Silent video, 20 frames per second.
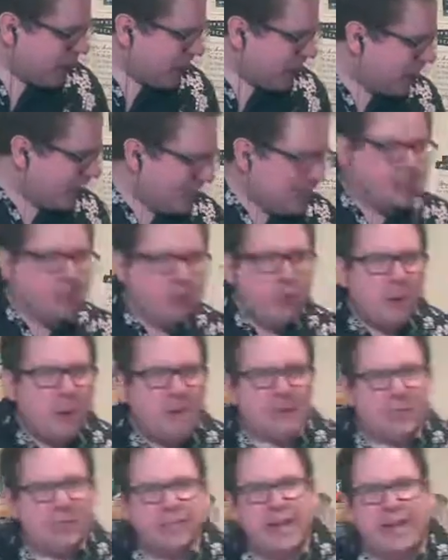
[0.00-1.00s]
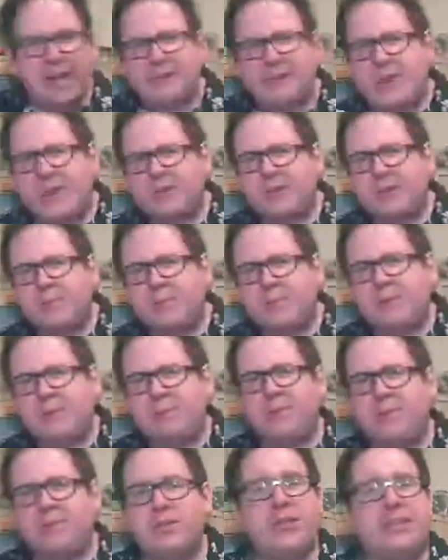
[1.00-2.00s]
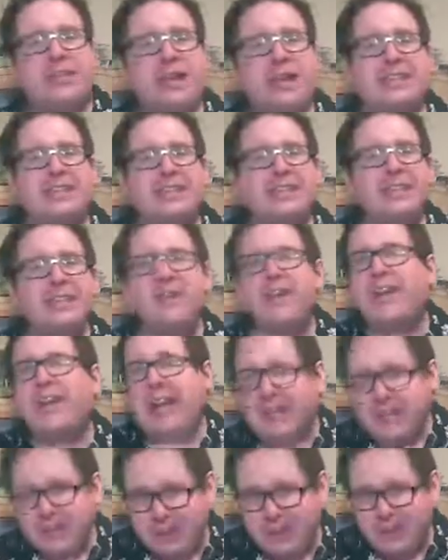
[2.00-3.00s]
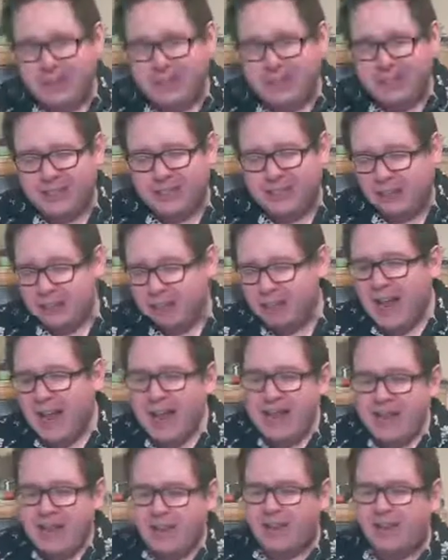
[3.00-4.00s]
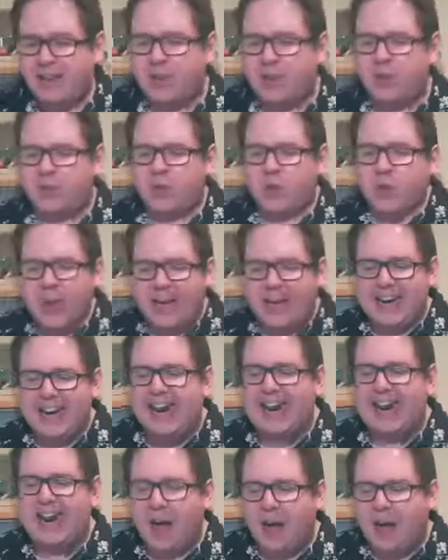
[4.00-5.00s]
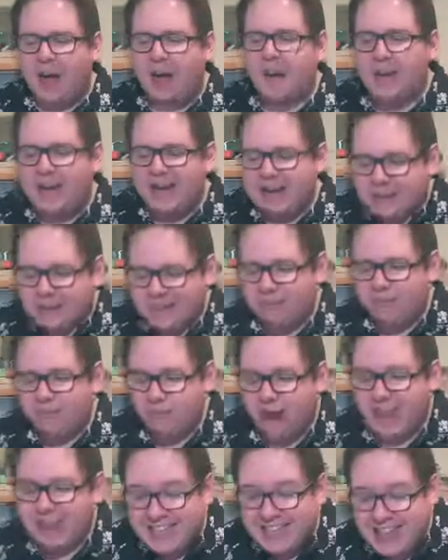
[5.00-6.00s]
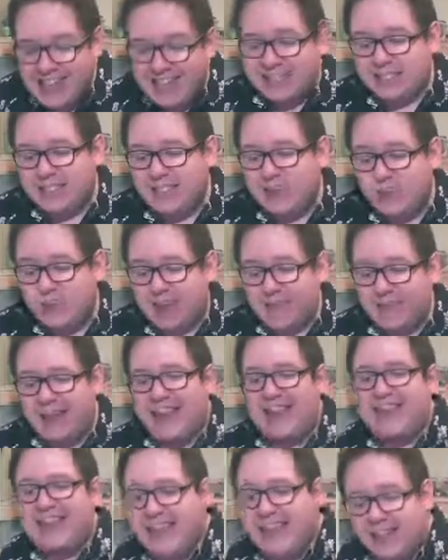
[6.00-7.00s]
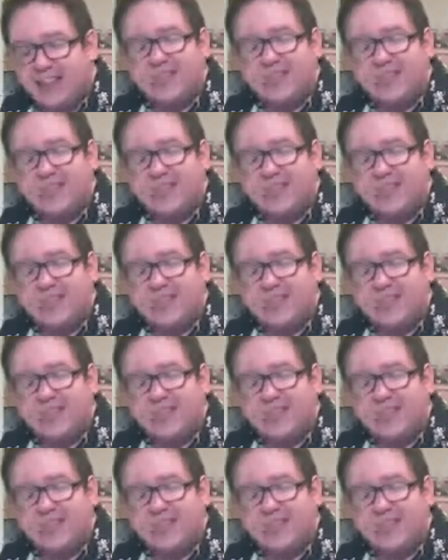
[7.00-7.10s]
Let's do a big shout out to the people who donated for last week's show. Thank you very much, Queen Eliana, Melissa Wright, Katie Swaby, and Neil